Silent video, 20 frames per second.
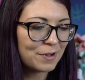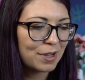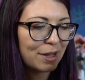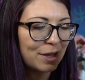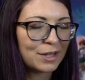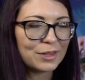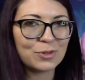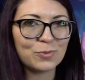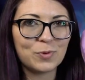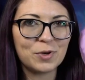I
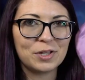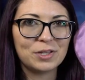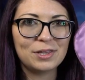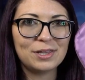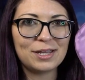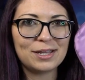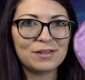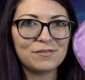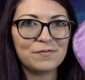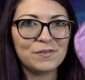got the one
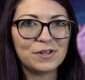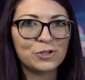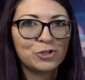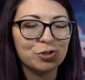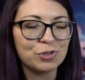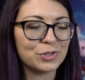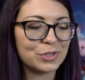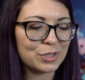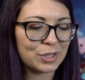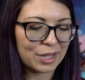that
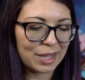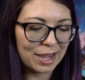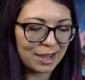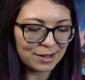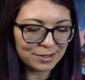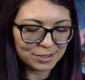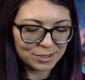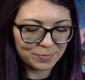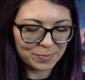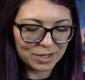features the
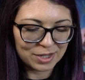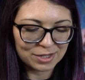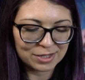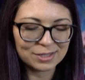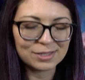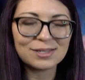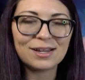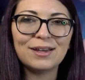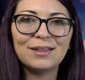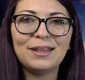cats
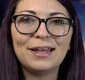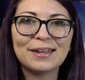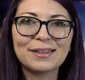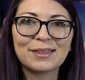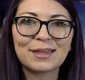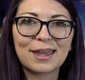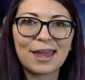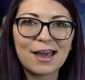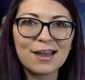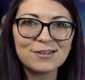because I like
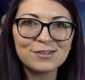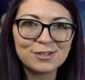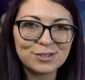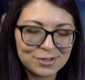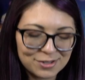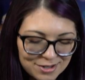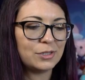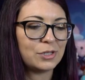the cats.